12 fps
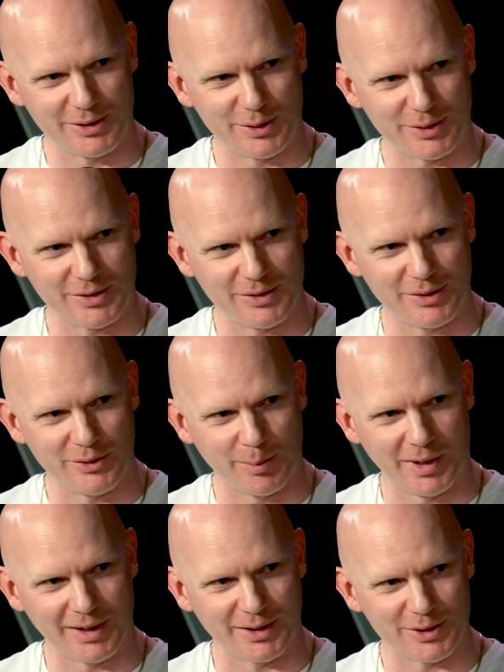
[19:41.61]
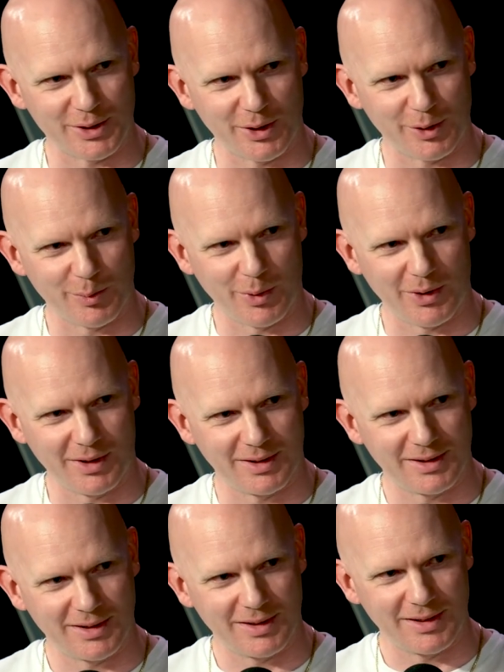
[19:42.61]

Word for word: just dribbling a soccer ball. Yeah.